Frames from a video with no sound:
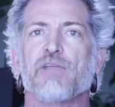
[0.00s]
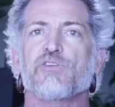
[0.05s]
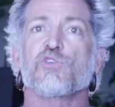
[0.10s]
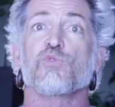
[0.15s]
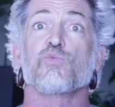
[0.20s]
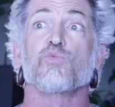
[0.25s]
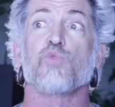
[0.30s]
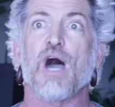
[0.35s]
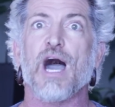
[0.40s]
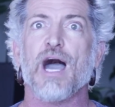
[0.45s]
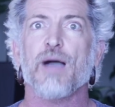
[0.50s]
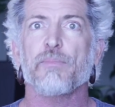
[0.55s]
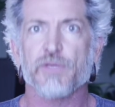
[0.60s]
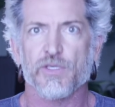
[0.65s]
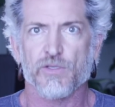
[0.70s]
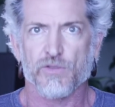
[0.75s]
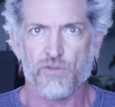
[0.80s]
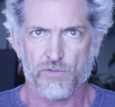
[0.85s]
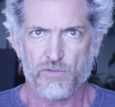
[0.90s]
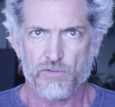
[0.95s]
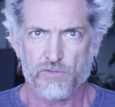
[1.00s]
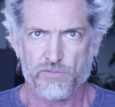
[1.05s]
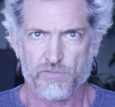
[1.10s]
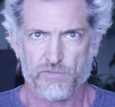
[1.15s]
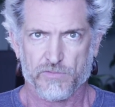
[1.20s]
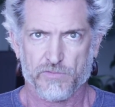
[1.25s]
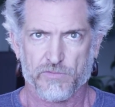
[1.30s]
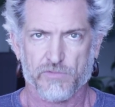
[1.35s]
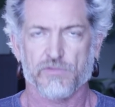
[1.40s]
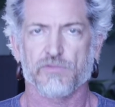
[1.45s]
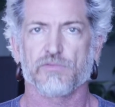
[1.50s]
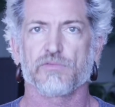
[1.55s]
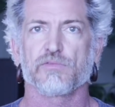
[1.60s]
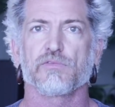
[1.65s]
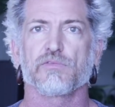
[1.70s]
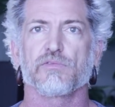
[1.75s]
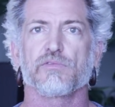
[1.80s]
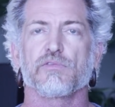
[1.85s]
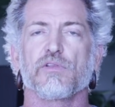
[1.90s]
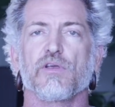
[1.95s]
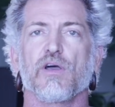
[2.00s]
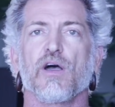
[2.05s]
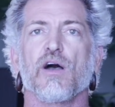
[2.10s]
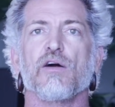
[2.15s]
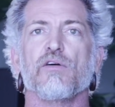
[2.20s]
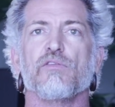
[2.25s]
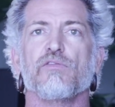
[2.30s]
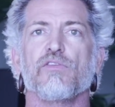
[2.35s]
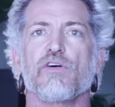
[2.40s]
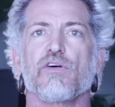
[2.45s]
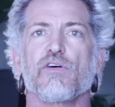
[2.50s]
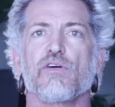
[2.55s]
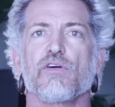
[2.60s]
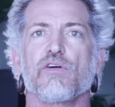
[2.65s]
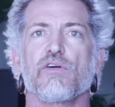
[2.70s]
And to rob you of